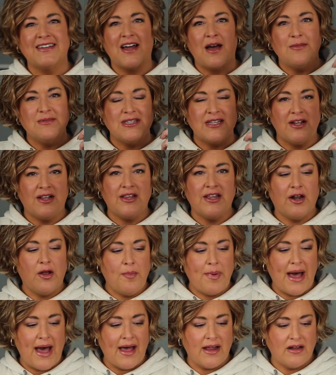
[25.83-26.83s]
Comes in a
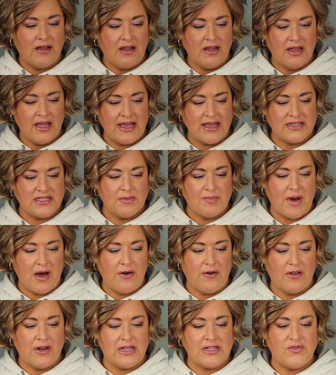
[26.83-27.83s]
little bottle. It's
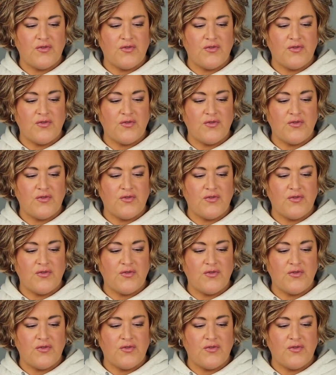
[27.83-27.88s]
about,